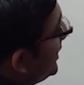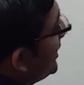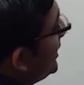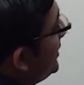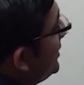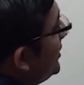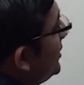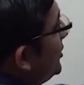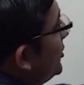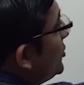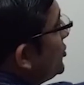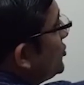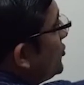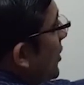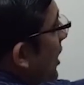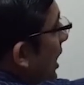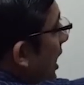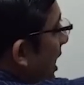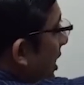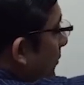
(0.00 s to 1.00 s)
it. So
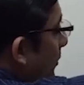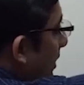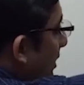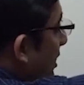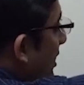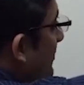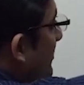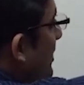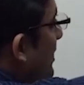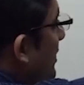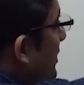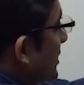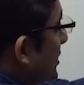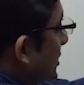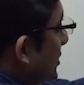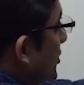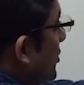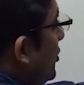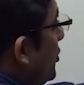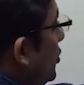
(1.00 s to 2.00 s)
R will come here,
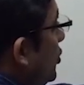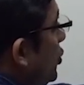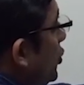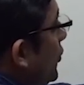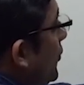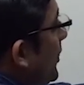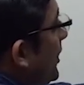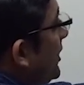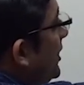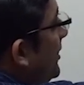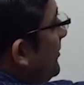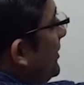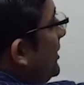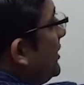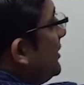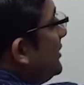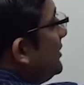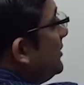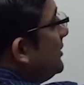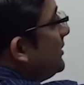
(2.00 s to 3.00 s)
Q will come
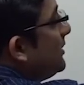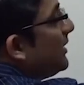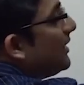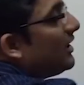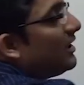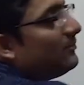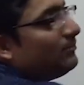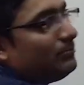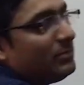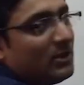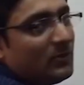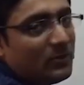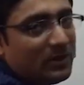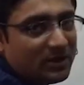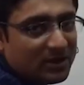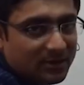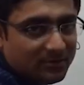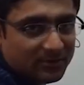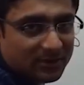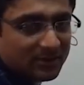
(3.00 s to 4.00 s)
here and P will
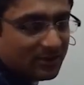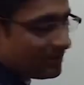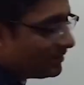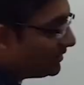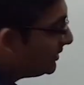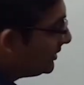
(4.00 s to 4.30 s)
come here.